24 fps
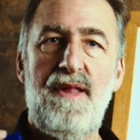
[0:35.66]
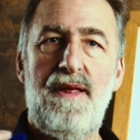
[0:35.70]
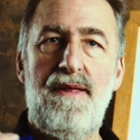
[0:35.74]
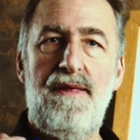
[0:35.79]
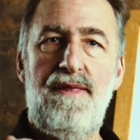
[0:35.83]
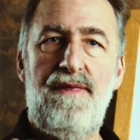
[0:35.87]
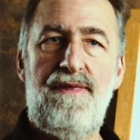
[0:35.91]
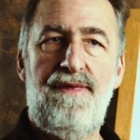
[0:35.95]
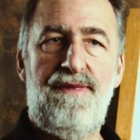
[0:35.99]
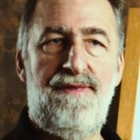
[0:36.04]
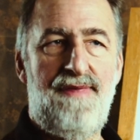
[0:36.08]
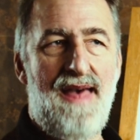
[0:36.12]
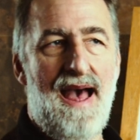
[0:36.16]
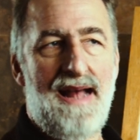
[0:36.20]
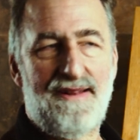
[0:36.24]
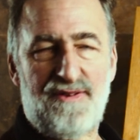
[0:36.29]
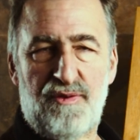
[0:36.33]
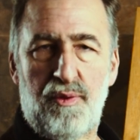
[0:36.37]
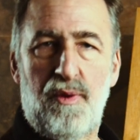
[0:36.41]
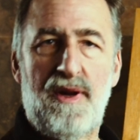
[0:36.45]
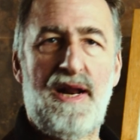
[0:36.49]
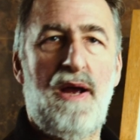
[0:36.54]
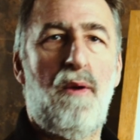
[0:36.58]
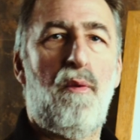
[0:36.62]

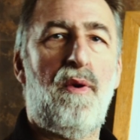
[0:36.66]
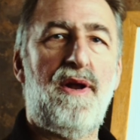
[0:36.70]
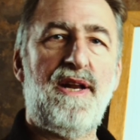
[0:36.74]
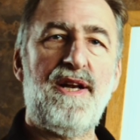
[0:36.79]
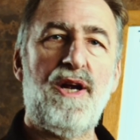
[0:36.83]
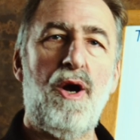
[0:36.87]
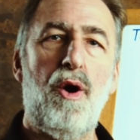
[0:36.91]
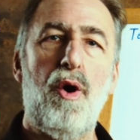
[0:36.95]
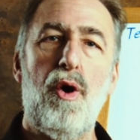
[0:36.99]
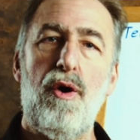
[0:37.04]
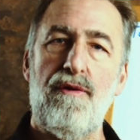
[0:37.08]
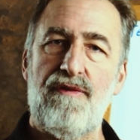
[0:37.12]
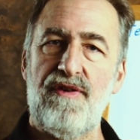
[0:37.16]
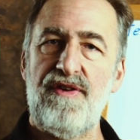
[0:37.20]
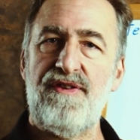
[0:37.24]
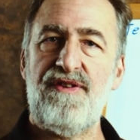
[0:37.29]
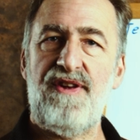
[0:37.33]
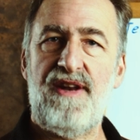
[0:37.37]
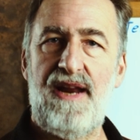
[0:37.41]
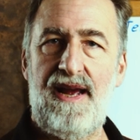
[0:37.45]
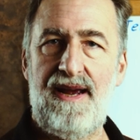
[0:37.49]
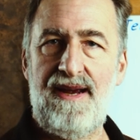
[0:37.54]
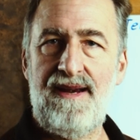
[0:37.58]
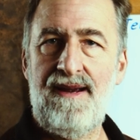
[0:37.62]
that's what I want to go over
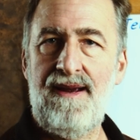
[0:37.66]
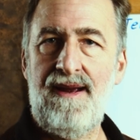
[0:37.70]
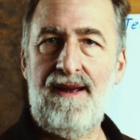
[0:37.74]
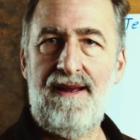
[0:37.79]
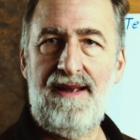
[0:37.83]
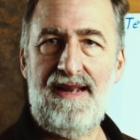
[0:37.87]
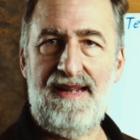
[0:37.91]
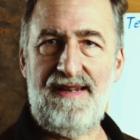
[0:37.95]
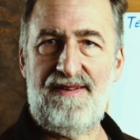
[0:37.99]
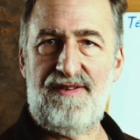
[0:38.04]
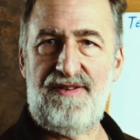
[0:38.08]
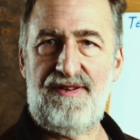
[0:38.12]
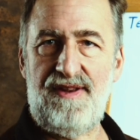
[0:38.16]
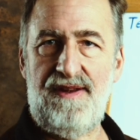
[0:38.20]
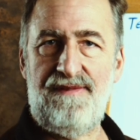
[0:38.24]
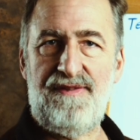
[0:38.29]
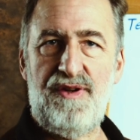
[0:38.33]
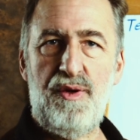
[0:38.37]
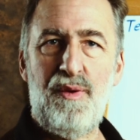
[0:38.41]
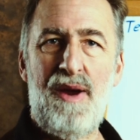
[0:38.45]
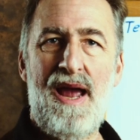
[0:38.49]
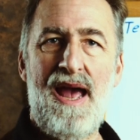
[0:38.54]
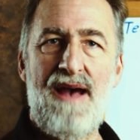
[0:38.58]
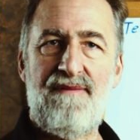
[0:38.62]
today. If
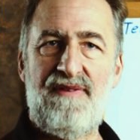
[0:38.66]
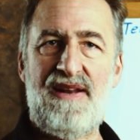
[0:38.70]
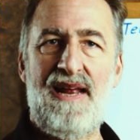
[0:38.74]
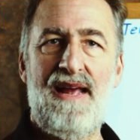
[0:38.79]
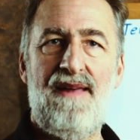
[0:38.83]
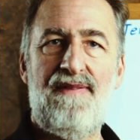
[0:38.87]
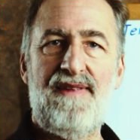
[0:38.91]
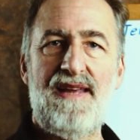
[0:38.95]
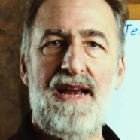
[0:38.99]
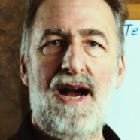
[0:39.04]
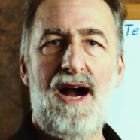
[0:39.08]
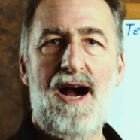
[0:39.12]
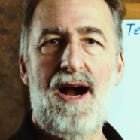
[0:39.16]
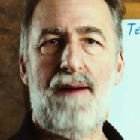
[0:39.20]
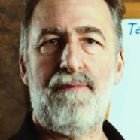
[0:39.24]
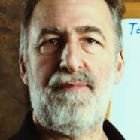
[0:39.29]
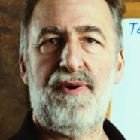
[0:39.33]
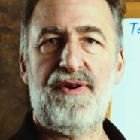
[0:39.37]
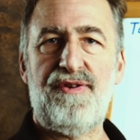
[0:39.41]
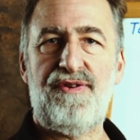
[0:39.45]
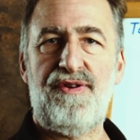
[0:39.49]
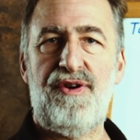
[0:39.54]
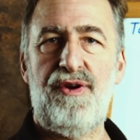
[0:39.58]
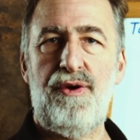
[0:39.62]
you haven't had the
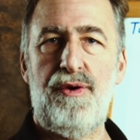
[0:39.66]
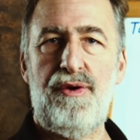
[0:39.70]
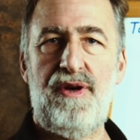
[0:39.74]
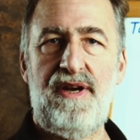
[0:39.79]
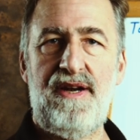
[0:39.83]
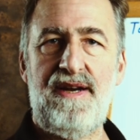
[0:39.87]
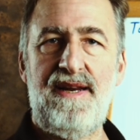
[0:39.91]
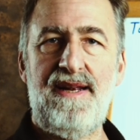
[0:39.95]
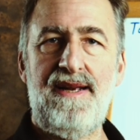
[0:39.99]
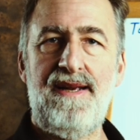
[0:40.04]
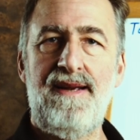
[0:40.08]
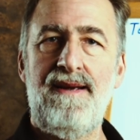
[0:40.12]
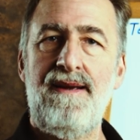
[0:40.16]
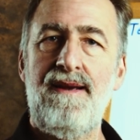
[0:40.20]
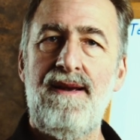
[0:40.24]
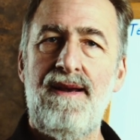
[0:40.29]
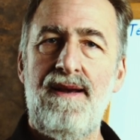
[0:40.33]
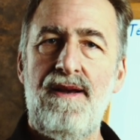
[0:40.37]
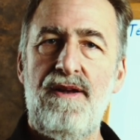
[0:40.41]
opportunity